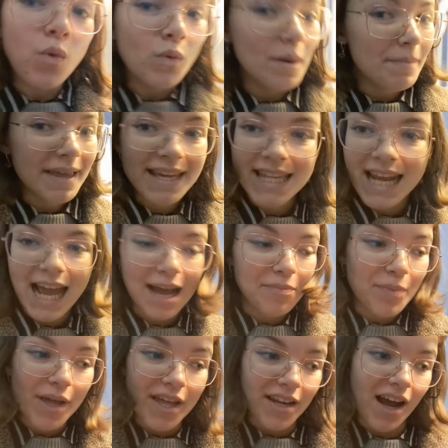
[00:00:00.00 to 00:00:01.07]
we're making it
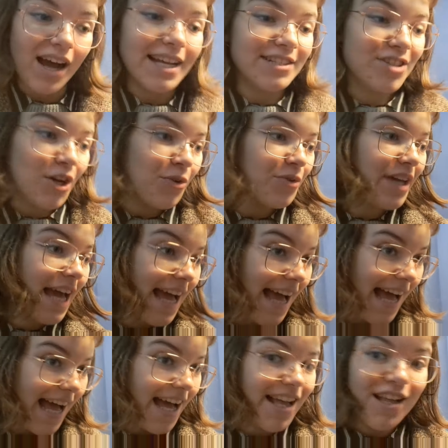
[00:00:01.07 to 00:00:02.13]
happen. I don't
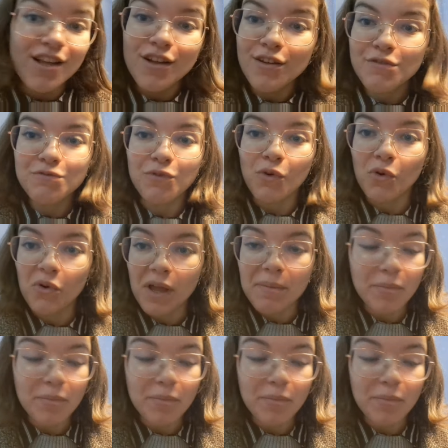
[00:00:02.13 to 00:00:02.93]
care for